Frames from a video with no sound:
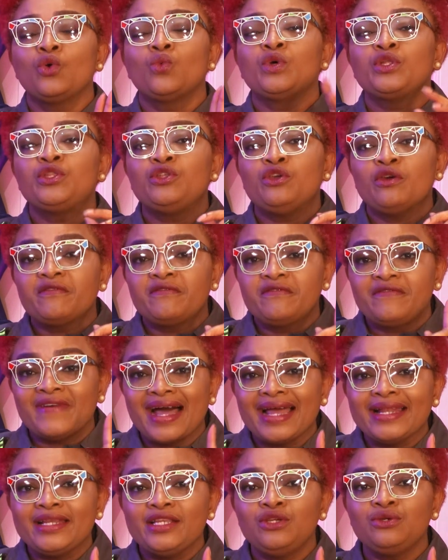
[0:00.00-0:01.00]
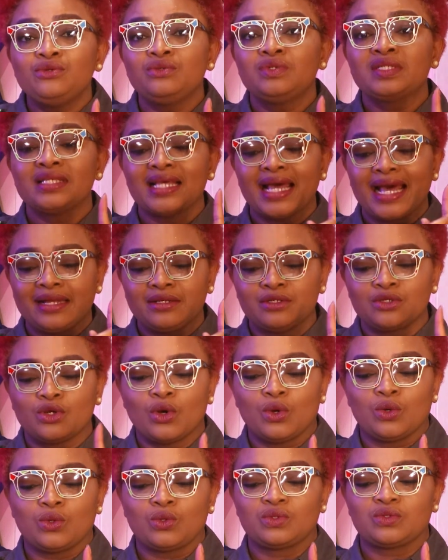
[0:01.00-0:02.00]
with your values and
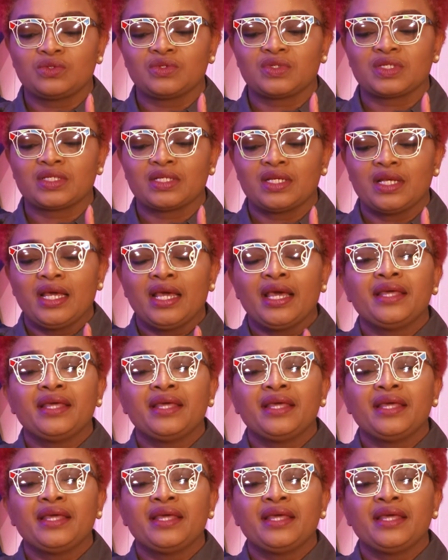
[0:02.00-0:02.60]
goals.